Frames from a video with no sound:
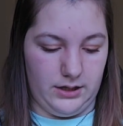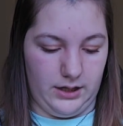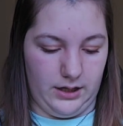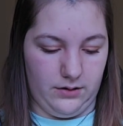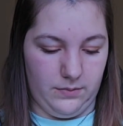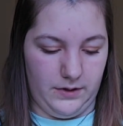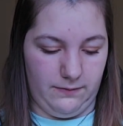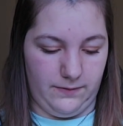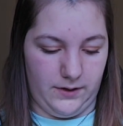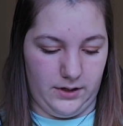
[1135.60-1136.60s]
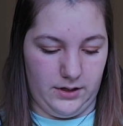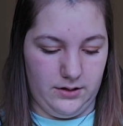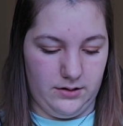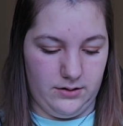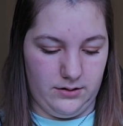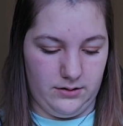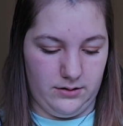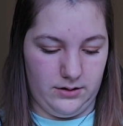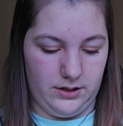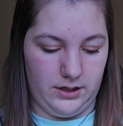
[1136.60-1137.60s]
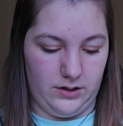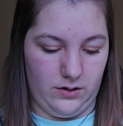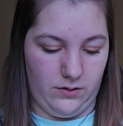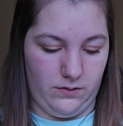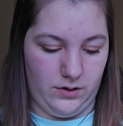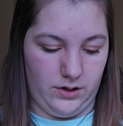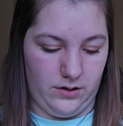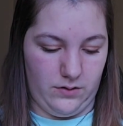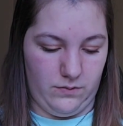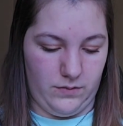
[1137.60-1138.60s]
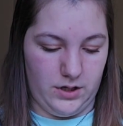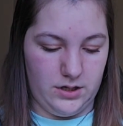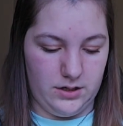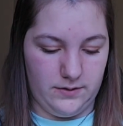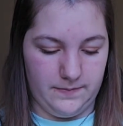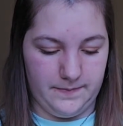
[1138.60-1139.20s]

And that'll be fun in Oklahoma.